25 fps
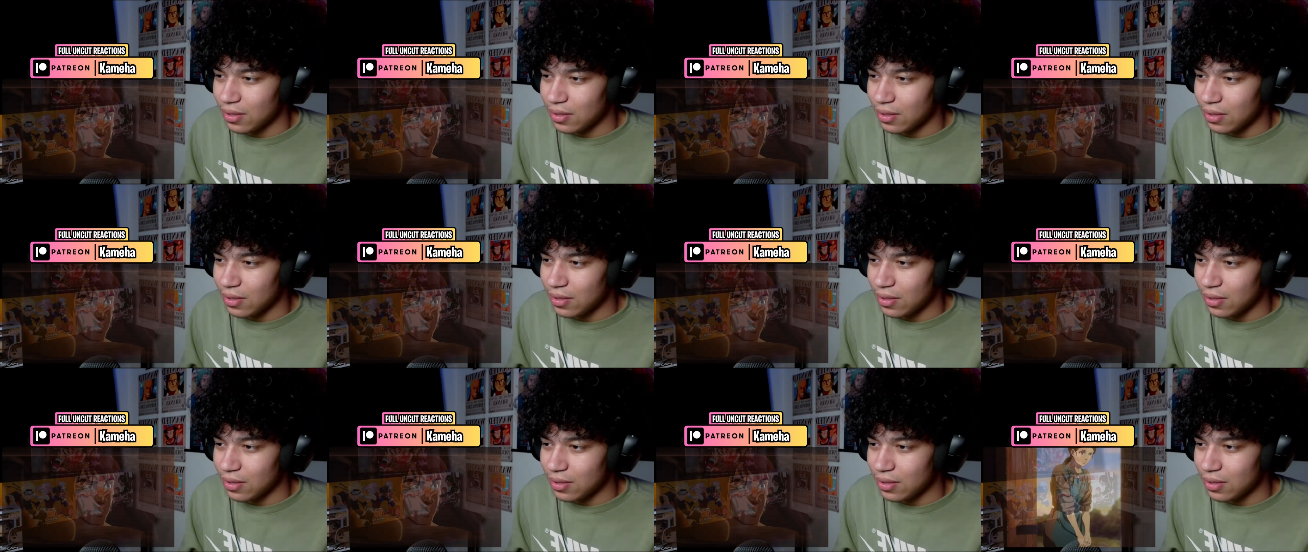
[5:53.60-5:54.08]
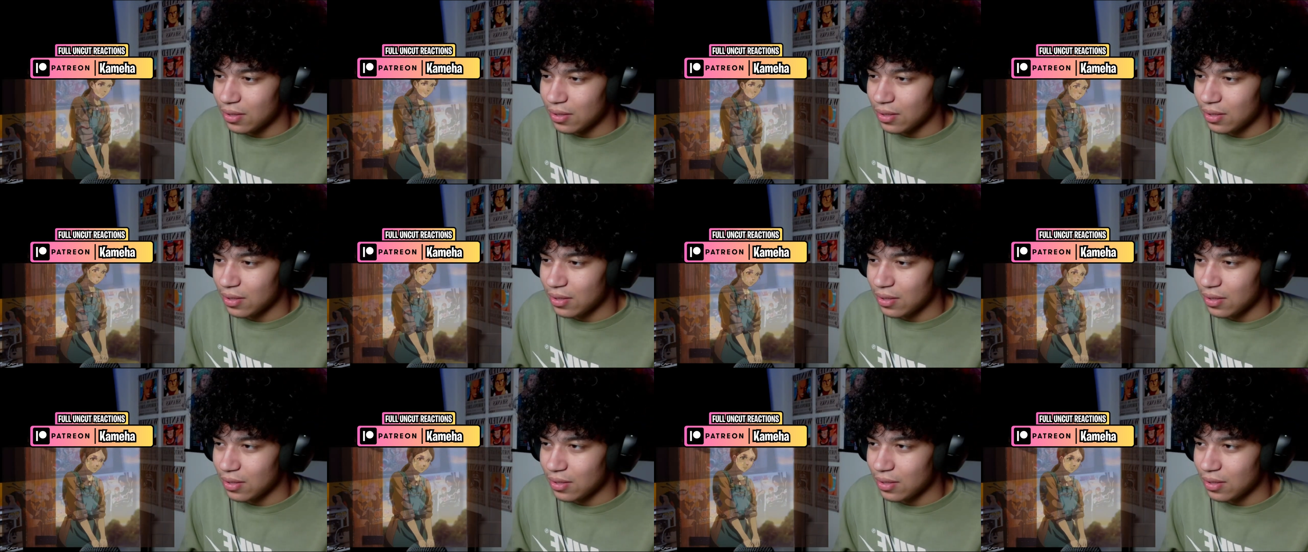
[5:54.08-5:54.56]

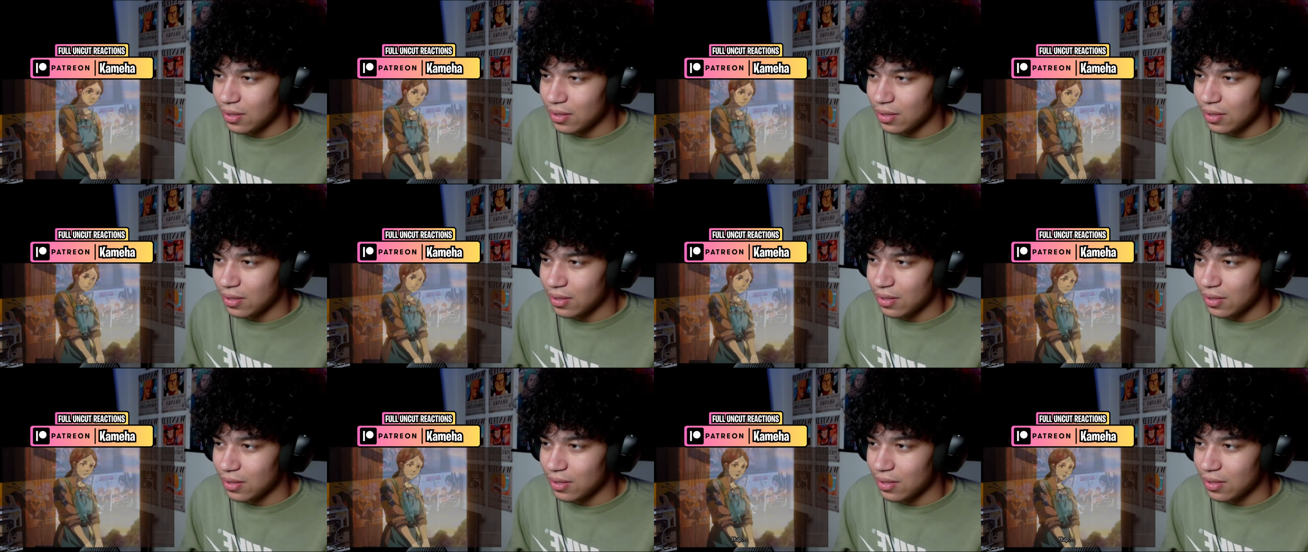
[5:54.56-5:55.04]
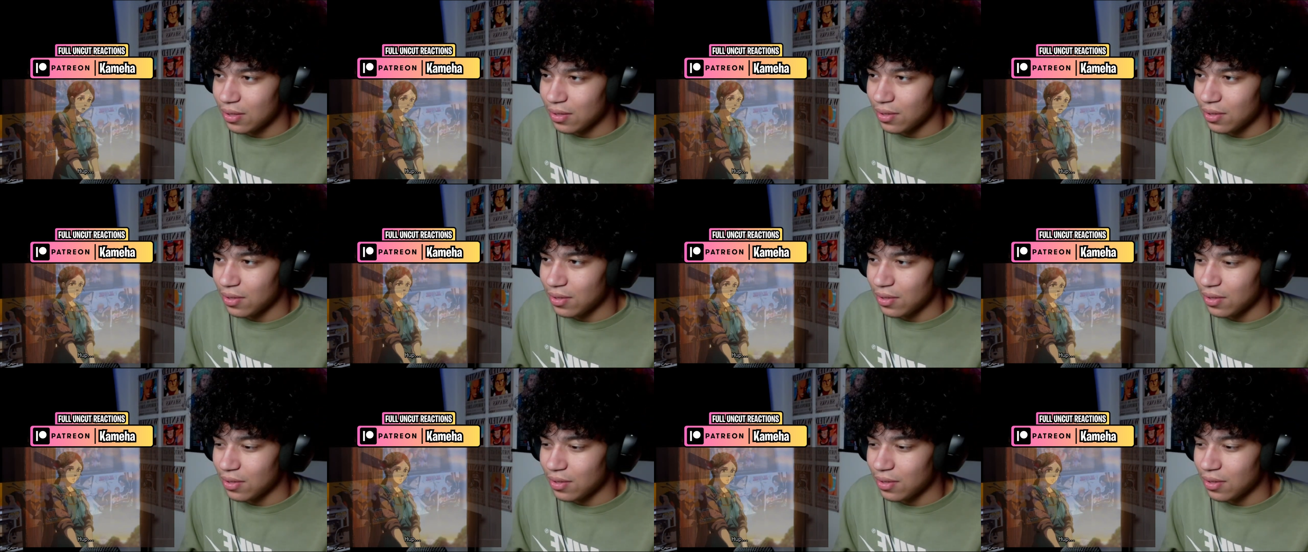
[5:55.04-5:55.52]

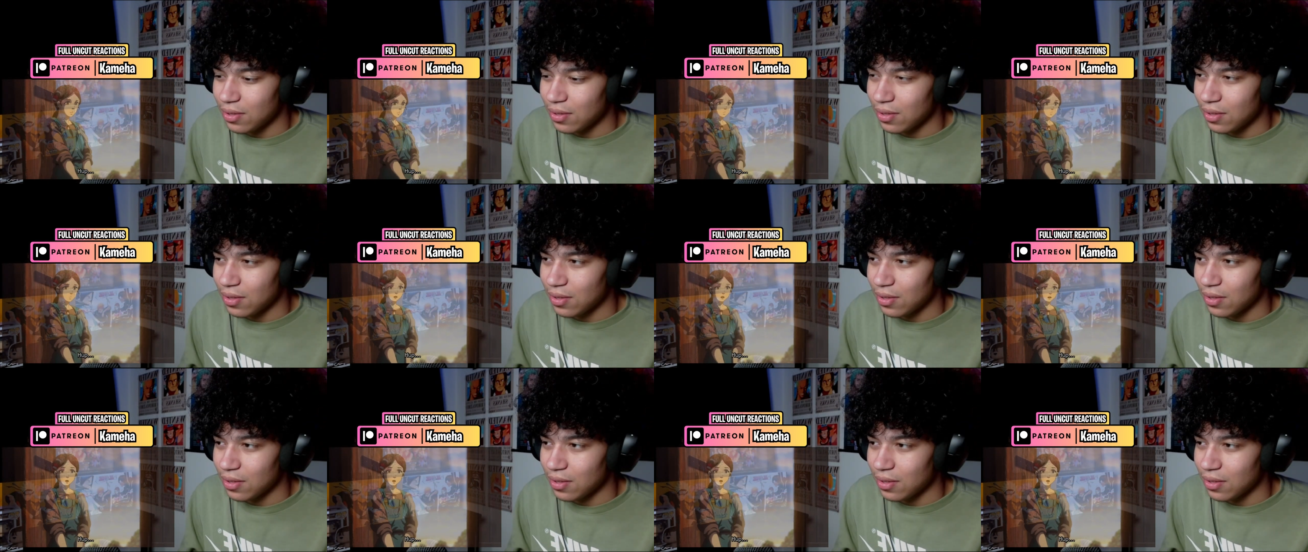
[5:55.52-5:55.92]
(no one is talking)